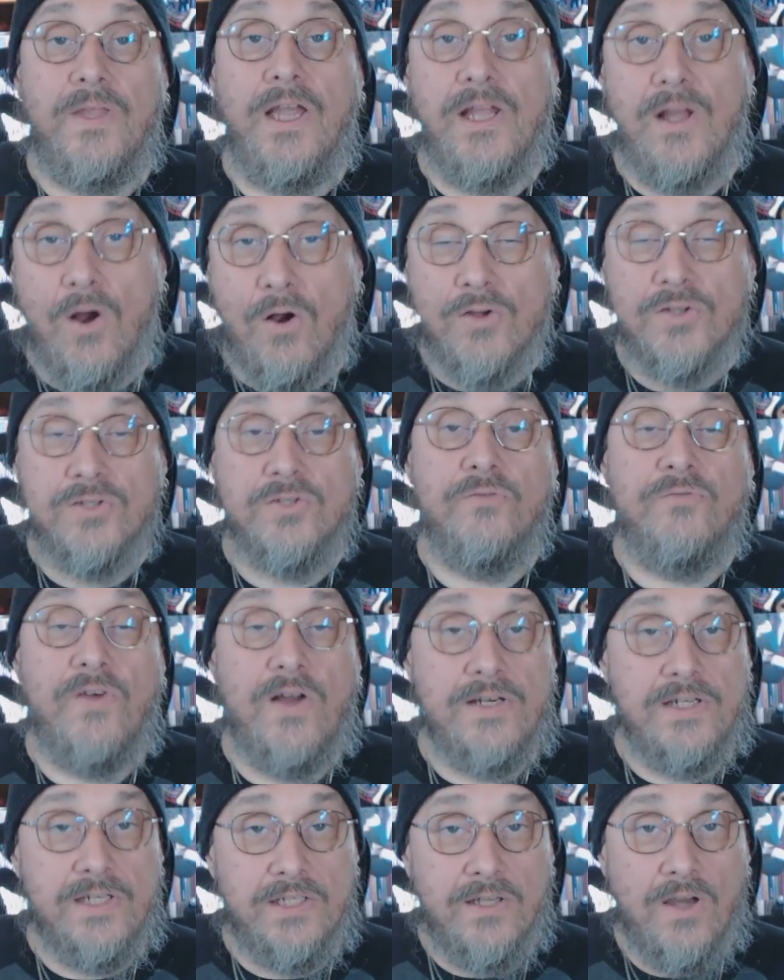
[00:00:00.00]
I also
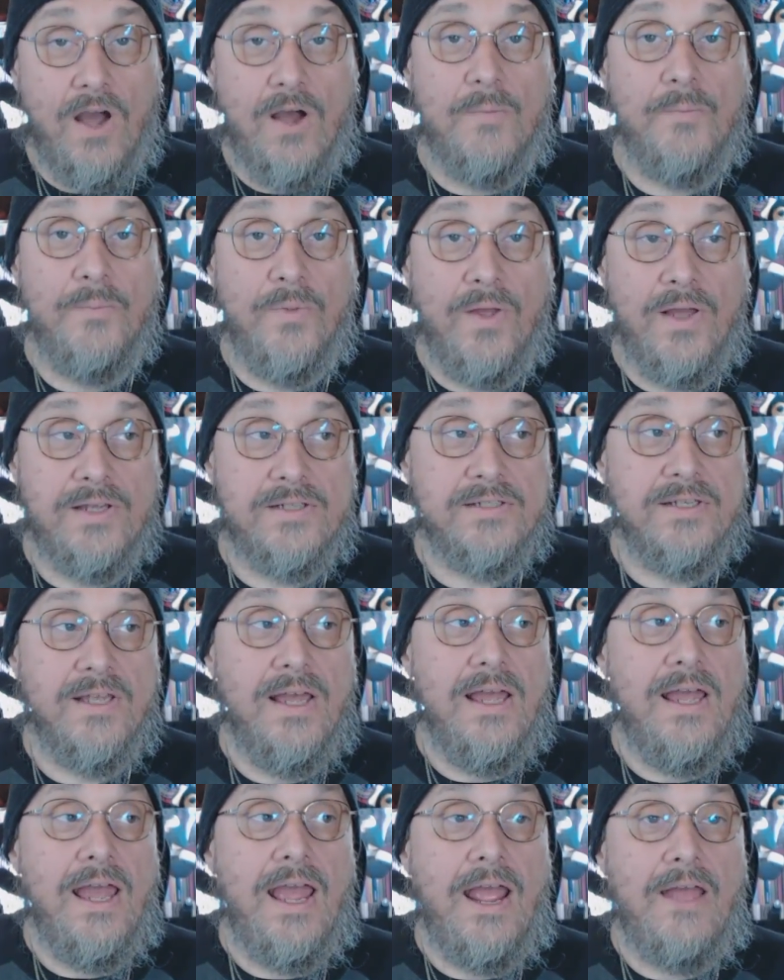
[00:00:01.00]
find it complex,
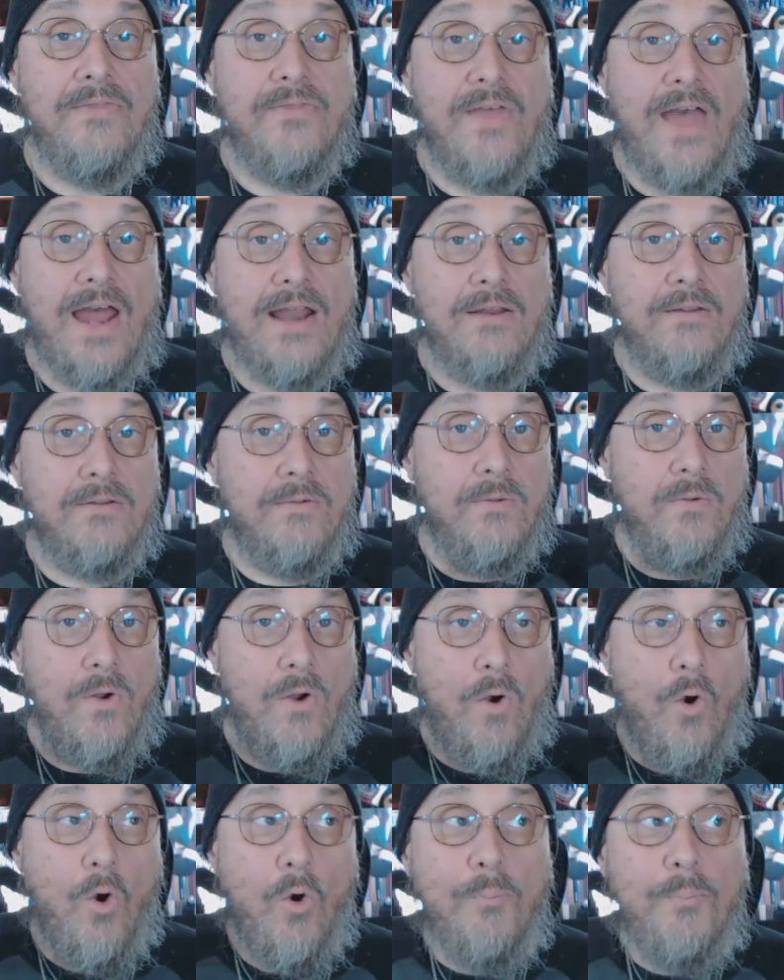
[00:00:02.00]
and that
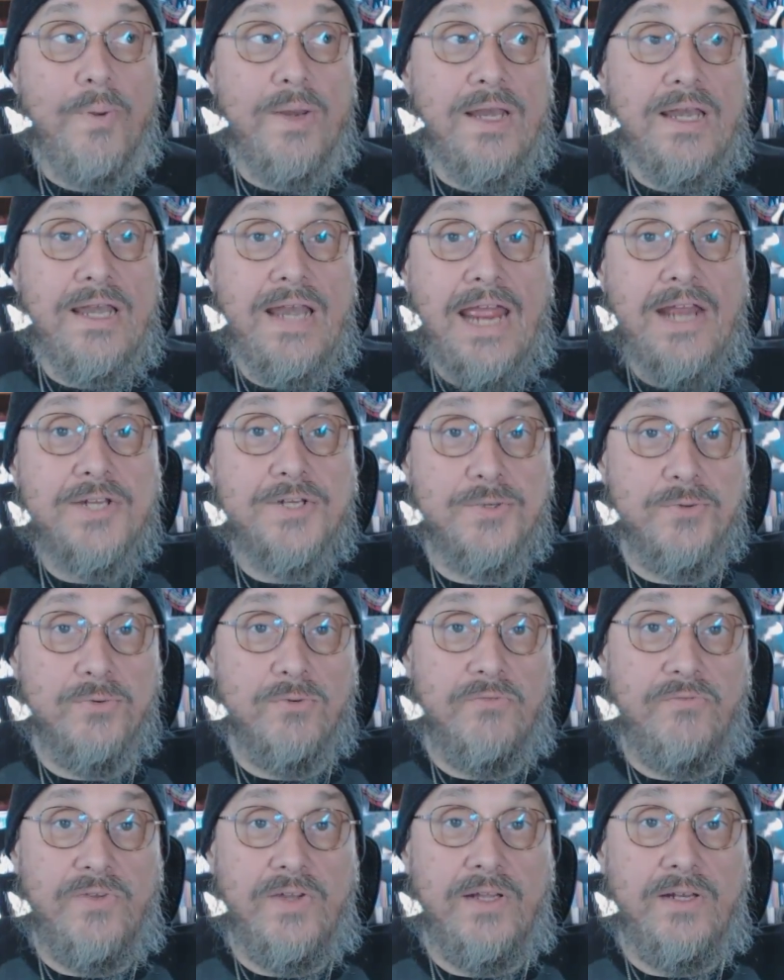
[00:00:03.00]
open
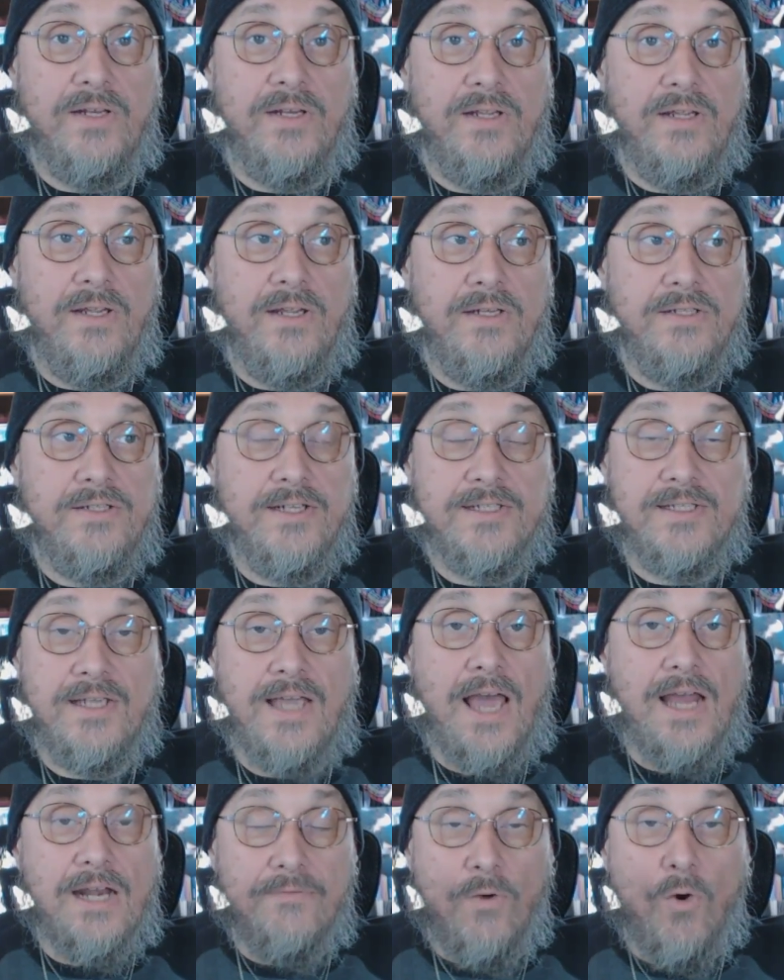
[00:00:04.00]
nature of it just
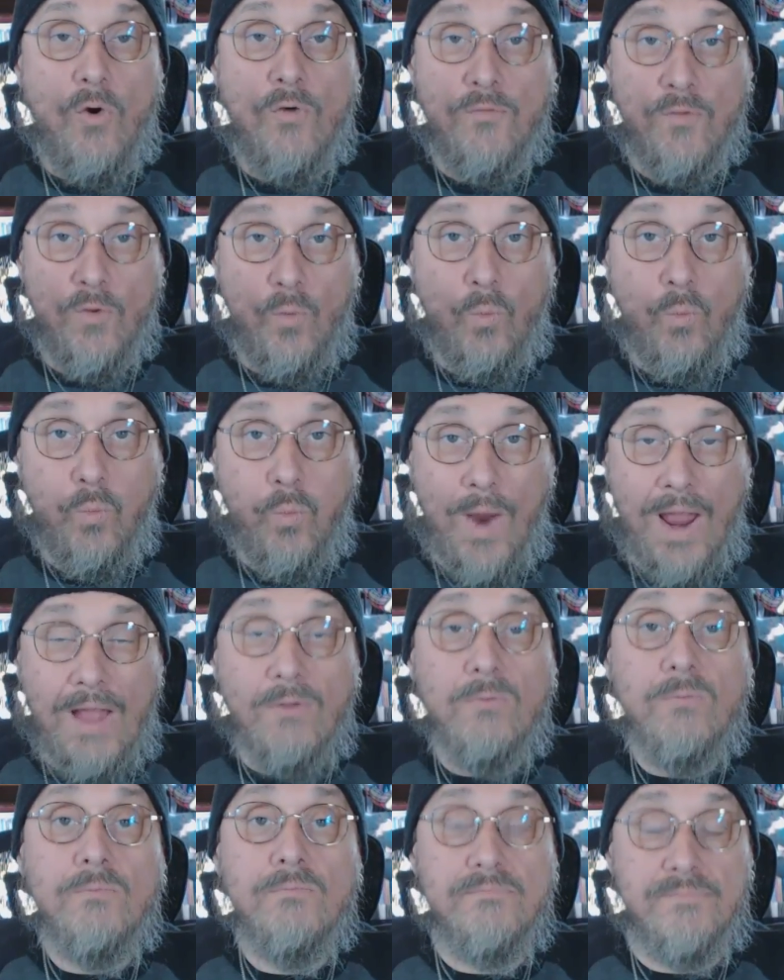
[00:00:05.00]
kind of
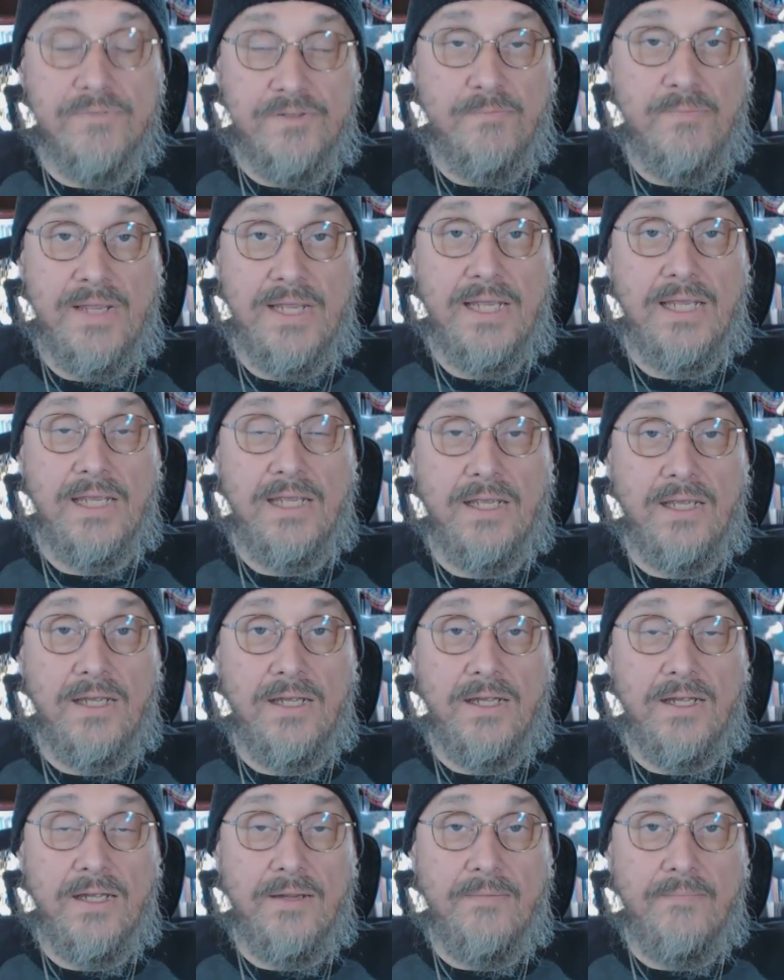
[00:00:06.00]
overwhelms me.
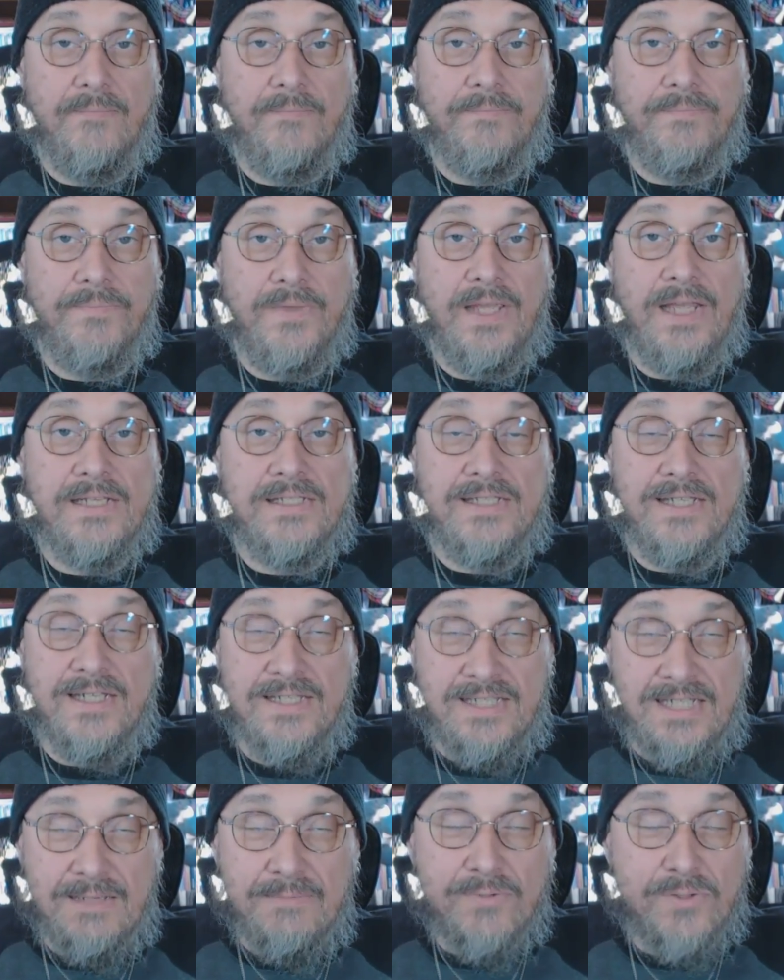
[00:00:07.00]
It
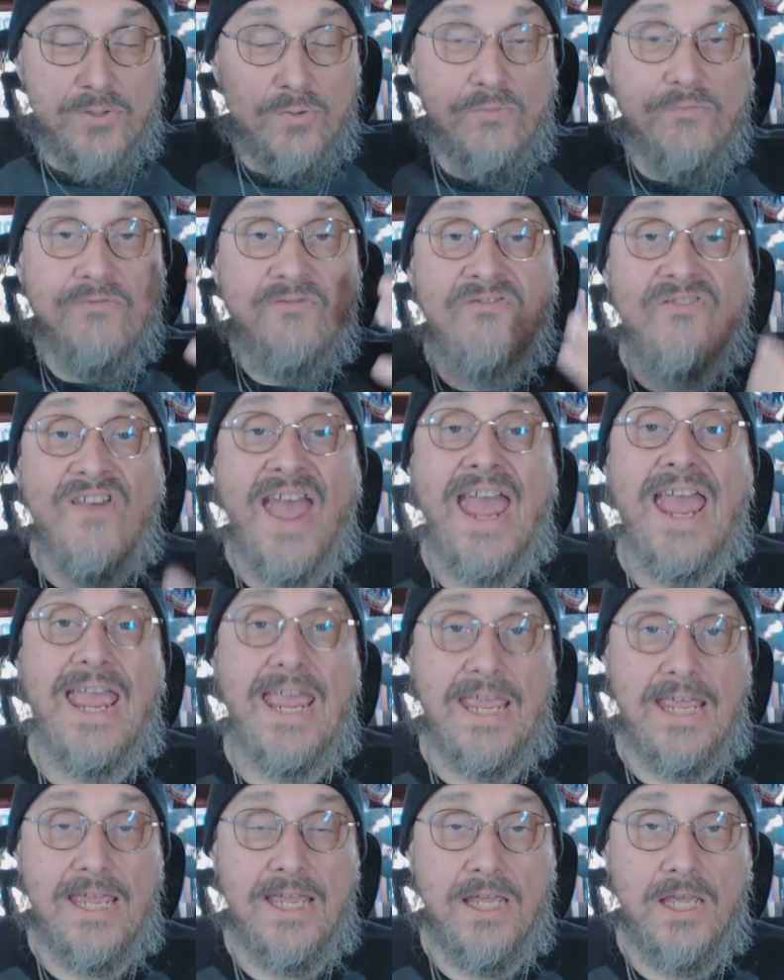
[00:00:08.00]
just seems too
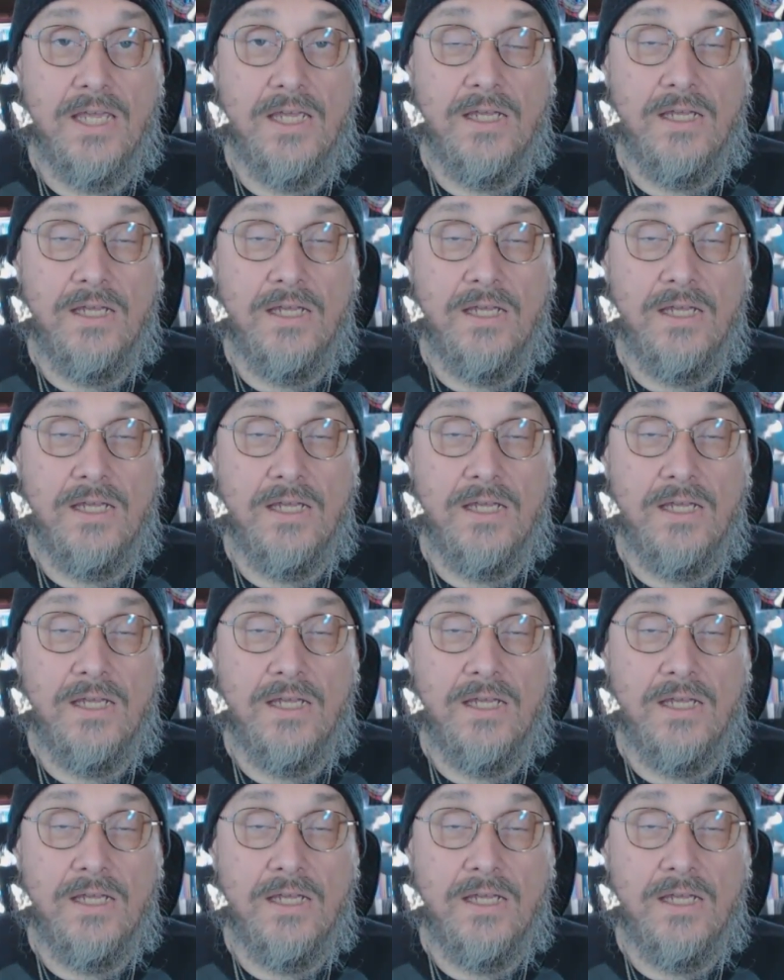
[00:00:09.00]
vague.